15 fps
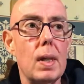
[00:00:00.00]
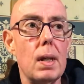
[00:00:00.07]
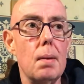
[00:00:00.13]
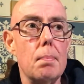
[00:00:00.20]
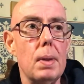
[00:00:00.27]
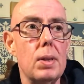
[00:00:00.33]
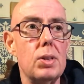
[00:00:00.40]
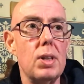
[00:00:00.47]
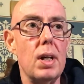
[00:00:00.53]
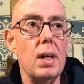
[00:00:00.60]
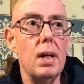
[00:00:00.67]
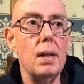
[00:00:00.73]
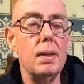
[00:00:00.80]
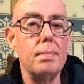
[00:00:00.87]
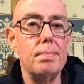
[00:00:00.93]
But
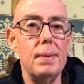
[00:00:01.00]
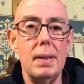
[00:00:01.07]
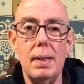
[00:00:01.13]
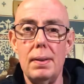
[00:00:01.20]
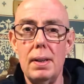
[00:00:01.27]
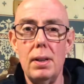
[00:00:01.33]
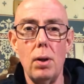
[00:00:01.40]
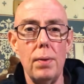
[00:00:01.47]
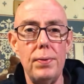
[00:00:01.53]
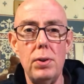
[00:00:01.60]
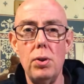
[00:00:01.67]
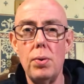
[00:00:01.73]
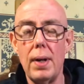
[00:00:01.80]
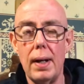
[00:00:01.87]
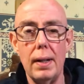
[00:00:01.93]
if you
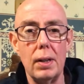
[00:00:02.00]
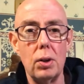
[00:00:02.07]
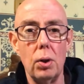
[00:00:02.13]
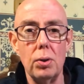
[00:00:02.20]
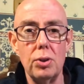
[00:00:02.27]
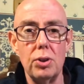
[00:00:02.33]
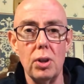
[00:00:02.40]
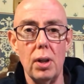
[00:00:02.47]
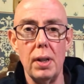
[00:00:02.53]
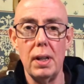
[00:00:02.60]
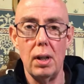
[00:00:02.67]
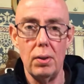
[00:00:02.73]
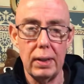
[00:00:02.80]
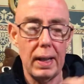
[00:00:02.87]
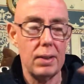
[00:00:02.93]
do that in a concert,
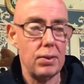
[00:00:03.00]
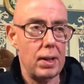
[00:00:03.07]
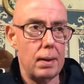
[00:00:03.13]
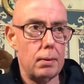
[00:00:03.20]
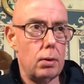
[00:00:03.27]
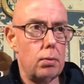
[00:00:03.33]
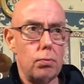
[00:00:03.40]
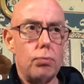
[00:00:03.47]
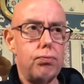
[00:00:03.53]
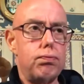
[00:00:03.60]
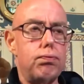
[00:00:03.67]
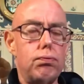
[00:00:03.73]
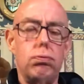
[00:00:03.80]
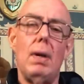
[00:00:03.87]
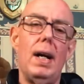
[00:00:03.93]
you get to that,
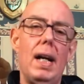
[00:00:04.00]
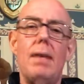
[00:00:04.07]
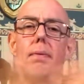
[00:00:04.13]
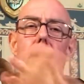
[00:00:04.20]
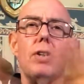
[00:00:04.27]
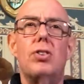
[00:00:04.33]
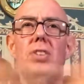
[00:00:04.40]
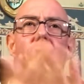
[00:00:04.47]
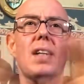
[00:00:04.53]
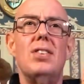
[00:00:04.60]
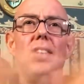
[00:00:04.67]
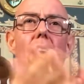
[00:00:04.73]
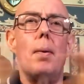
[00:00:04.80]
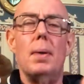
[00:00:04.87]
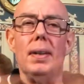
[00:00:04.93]
and everybody stands
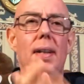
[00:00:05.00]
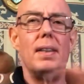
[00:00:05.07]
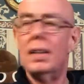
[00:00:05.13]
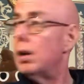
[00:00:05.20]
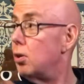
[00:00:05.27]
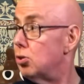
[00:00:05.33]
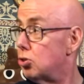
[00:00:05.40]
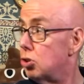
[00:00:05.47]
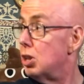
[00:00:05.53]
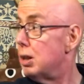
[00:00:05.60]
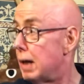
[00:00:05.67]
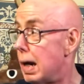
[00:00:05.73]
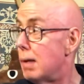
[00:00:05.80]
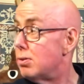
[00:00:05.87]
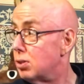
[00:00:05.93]
up, and then they're going, sit
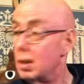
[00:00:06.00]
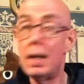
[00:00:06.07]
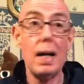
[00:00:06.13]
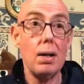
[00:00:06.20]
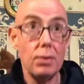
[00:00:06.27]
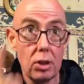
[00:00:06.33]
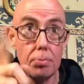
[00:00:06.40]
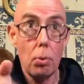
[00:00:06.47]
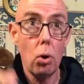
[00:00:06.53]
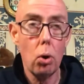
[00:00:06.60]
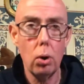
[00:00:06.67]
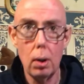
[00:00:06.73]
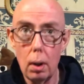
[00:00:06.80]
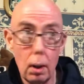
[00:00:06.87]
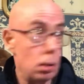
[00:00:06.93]
down, there's more.
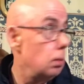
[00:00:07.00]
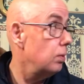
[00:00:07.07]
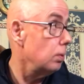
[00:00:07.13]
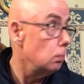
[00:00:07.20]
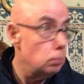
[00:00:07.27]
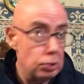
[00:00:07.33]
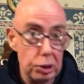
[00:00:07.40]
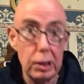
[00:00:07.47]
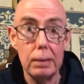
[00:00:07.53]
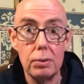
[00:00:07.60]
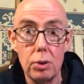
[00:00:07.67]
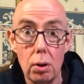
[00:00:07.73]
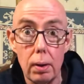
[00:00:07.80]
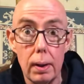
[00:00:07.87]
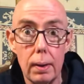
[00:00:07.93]
I was, oh shit,
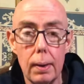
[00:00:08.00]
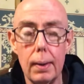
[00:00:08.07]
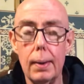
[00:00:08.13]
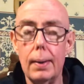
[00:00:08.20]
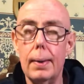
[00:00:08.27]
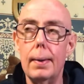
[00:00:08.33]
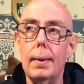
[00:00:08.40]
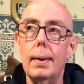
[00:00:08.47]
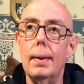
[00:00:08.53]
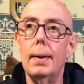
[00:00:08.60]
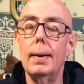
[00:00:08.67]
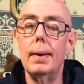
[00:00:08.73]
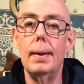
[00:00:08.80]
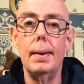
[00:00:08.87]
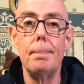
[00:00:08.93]
sorry.
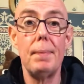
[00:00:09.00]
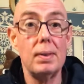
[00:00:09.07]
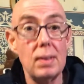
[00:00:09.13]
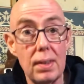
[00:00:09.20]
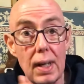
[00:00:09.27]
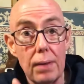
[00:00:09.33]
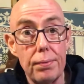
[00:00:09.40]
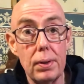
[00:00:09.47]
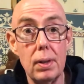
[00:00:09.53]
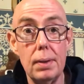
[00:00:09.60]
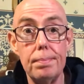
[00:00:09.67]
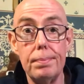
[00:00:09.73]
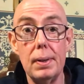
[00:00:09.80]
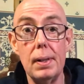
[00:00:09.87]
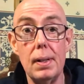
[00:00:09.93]
Did that for
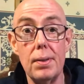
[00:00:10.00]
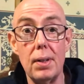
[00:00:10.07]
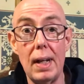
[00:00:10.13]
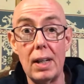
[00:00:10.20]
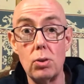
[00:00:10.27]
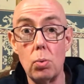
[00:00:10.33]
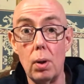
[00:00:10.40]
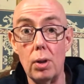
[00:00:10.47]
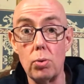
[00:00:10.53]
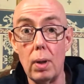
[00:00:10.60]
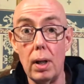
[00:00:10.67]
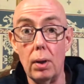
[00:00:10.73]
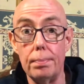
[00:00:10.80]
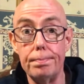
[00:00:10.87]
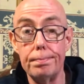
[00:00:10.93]
the next one as
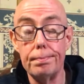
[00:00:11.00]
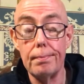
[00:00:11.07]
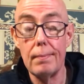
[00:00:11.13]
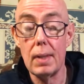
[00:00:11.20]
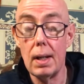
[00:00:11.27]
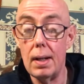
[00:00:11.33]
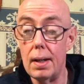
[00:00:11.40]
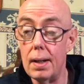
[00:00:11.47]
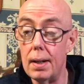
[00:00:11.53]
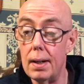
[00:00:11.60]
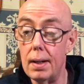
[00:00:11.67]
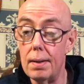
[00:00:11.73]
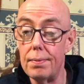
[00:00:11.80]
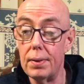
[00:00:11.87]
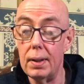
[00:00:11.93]
well.
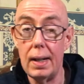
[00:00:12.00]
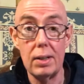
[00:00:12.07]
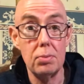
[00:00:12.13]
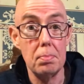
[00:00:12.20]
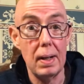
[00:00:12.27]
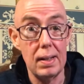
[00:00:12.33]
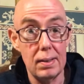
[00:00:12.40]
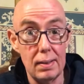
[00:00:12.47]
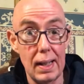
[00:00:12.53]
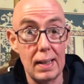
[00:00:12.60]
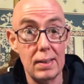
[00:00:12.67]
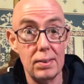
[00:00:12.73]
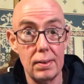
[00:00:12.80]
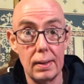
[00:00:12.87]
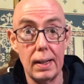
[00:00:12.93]
For my
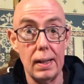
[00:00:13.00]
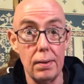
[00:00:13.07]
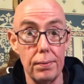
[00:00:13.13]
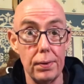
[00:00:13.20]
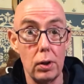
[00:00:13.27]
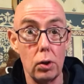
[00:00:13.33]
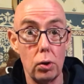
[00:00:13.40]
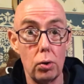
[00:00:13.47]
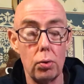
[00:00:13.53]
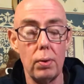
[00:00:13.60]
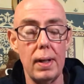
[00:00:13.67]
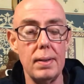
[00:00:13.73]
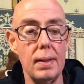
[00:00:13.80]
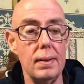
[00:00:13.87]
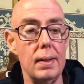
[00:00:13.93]
next kind of
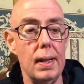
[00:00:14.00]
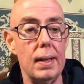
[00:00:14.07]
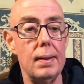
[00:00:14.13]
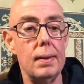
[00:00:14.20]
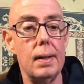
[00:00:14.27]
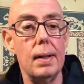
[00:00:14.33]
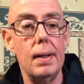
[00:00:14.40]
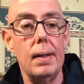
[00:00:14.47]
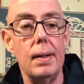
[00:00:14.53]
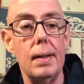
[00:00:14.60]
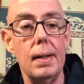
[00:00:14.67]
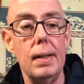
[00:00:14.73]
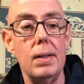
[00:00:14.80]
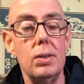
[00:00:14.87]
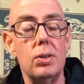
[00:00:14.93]
great ending
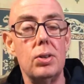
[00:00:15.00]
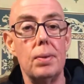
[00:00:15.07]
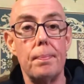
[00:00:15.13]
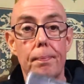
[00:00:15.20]
is